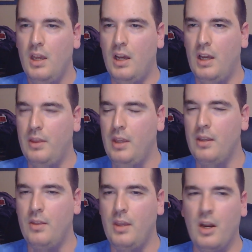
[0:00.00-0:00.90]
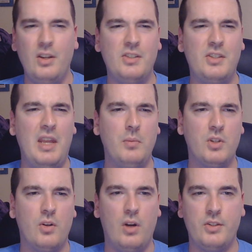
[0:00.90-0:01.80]
The artist
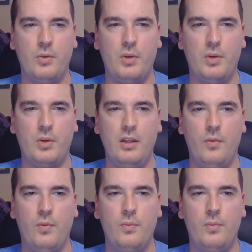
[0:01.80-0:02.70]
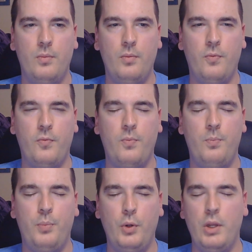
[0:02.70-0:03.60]
names are also kind of
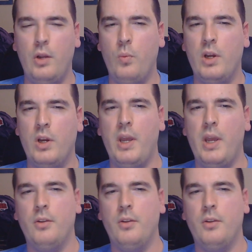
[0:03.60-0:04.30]
put in a weird way.